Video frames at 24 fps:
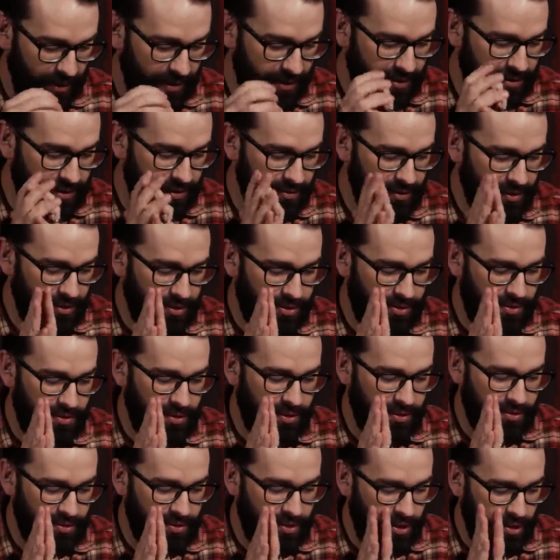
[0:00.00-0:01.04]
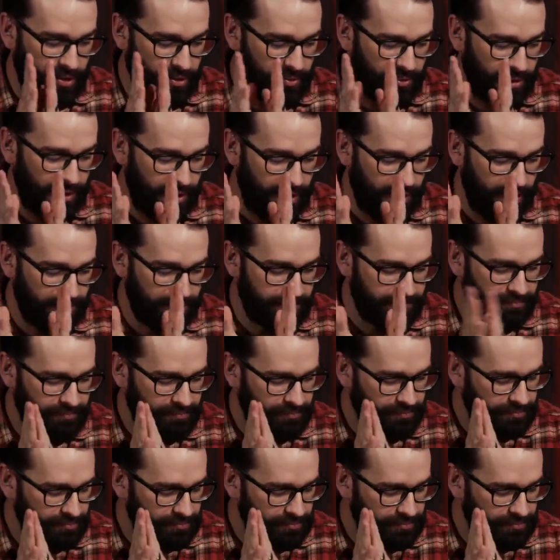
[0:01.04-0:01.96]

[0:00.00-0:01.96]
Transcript: I, there's there's no um,